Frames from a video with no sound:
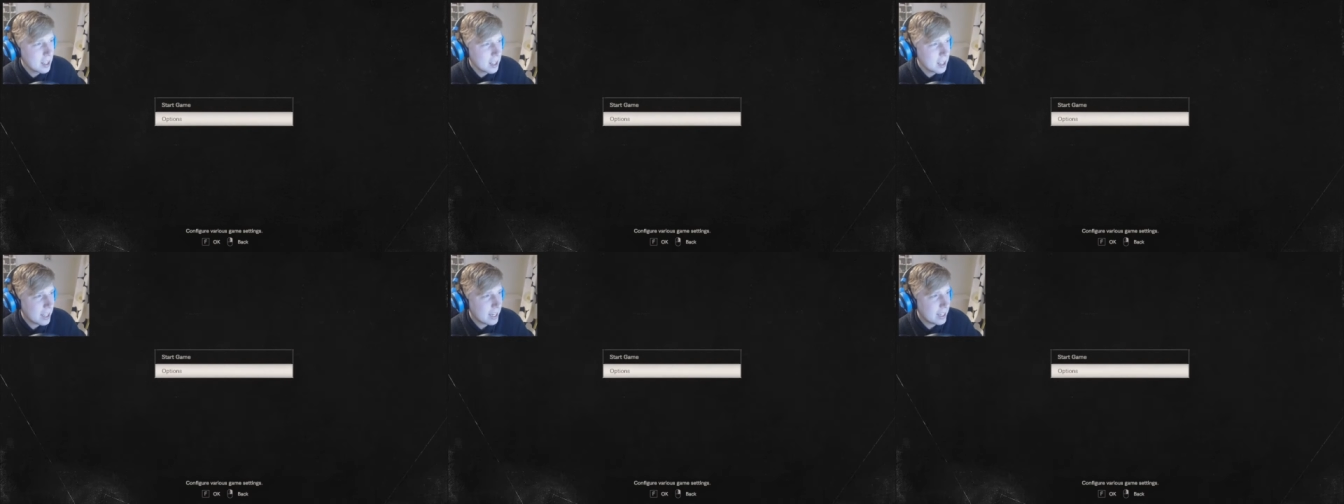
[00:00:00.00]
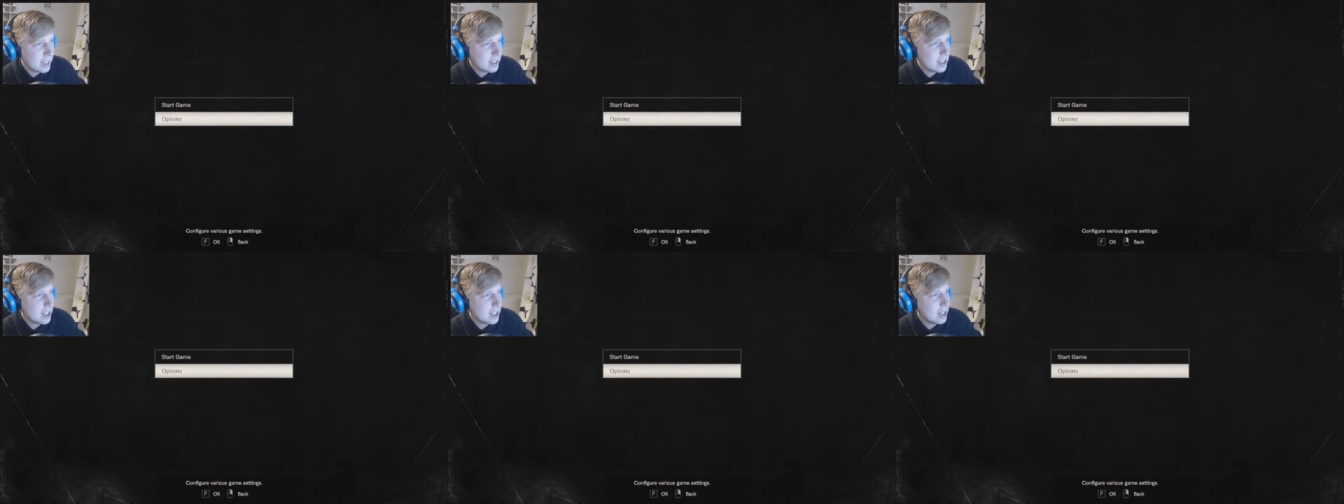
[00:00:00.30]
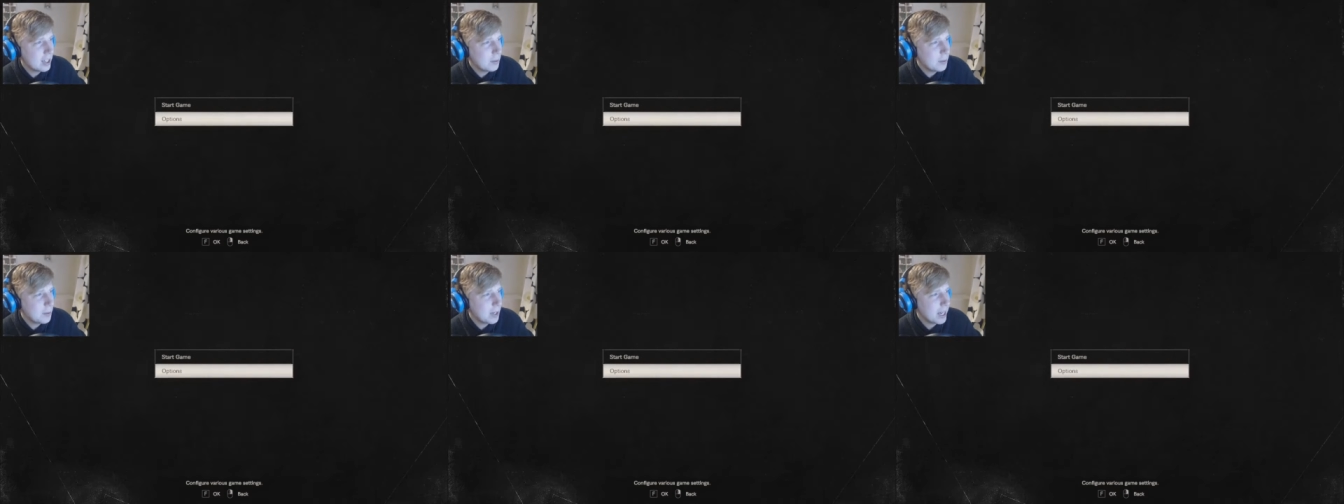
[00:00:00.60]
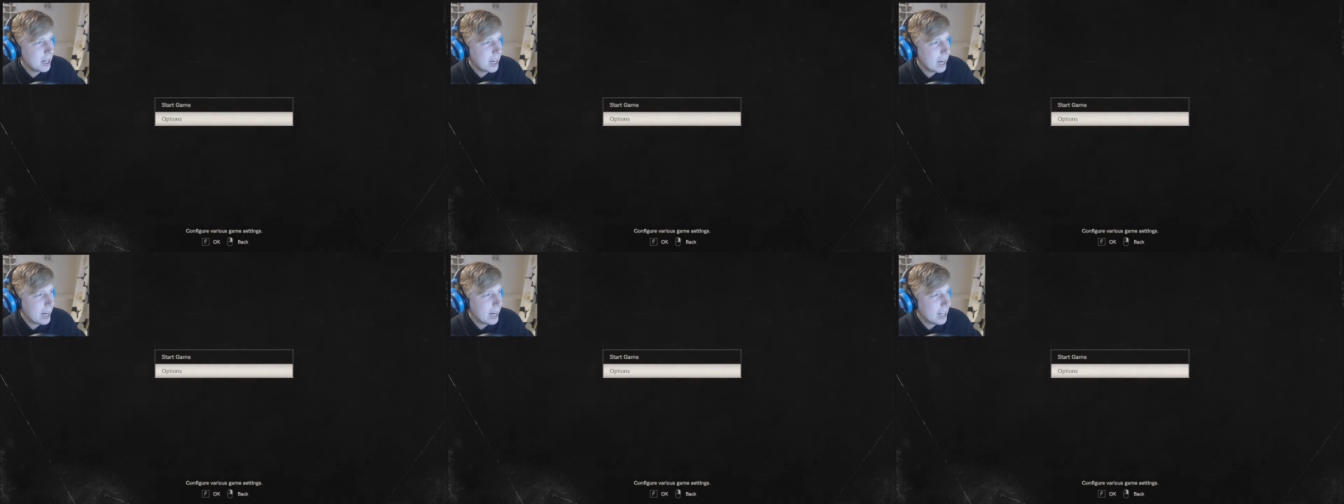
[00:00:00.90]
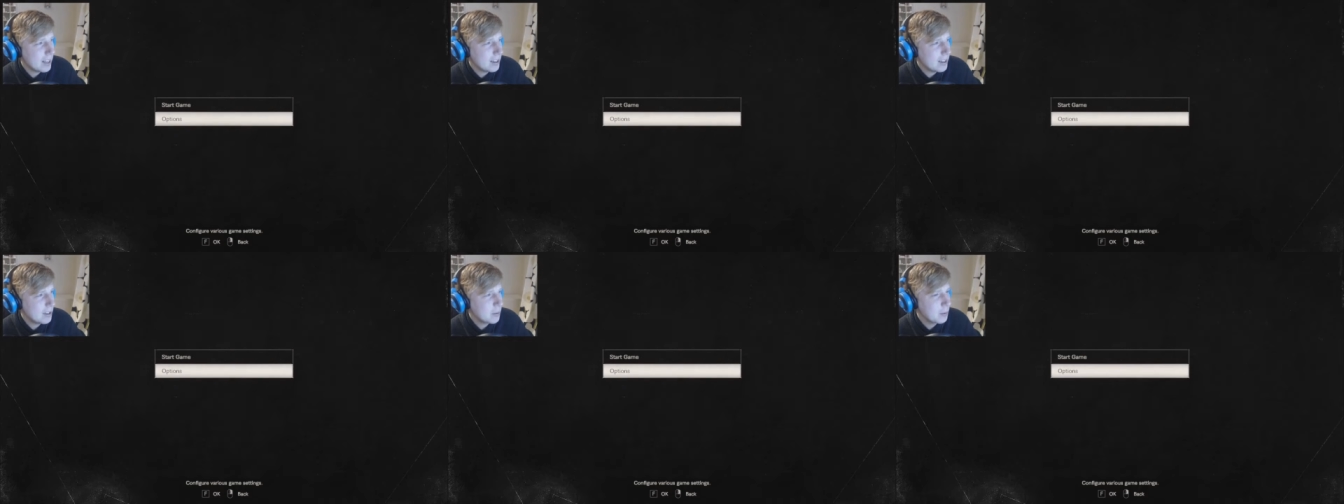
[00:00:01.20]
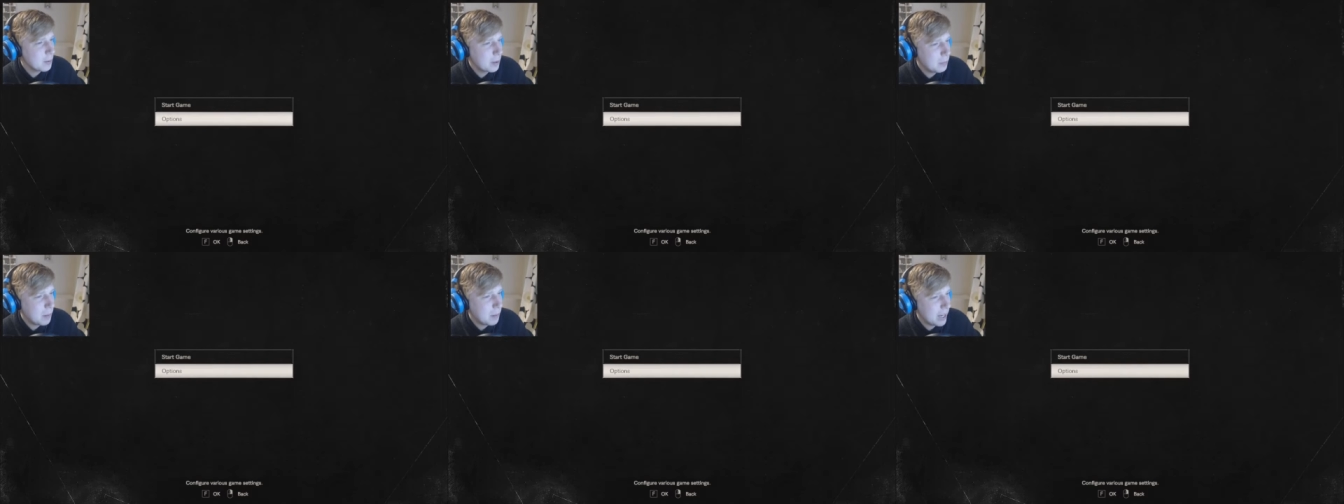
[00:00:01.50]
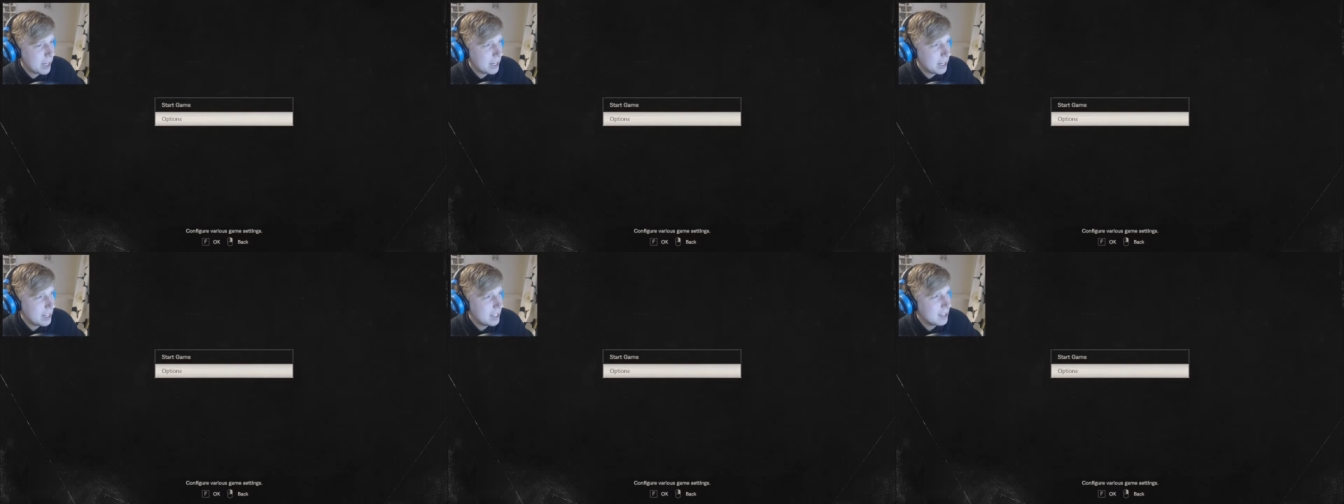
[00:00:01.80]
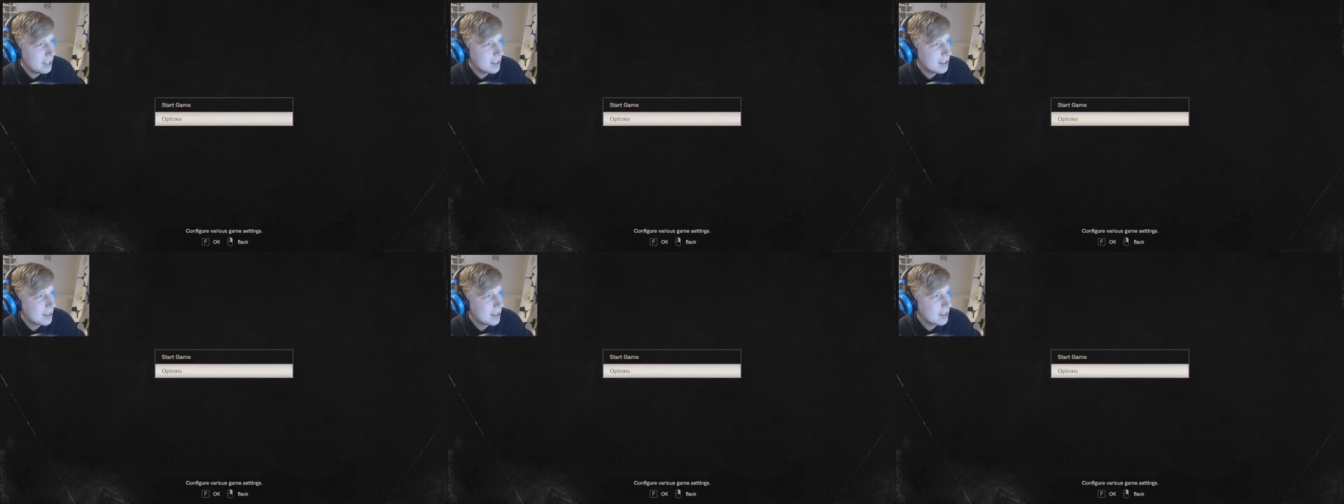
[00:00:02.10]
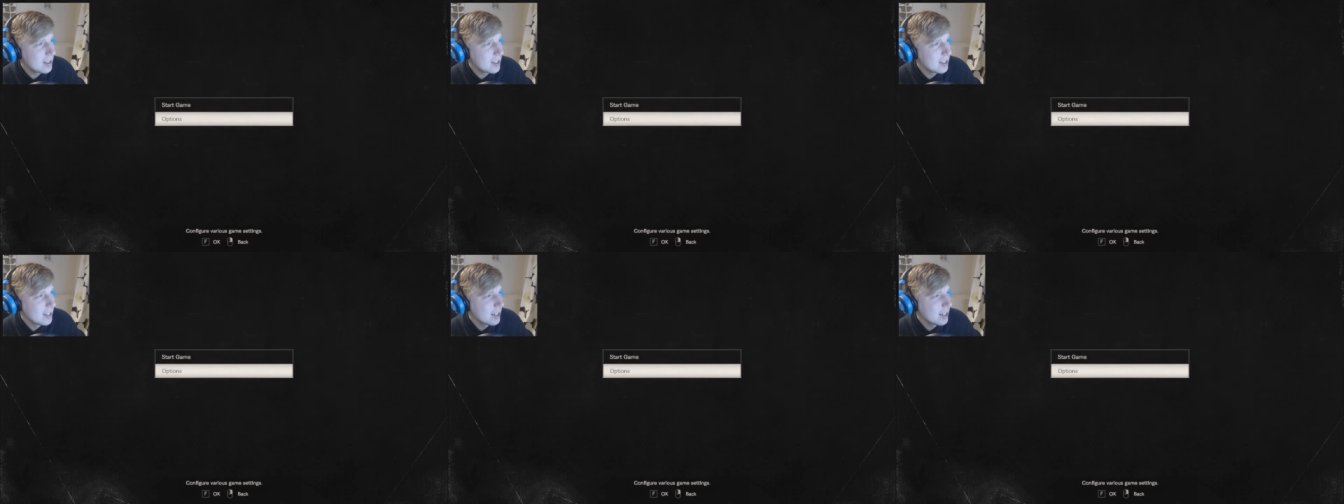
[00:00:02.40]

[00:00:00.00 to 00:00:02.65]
Guys, should I wear glasses while playing this?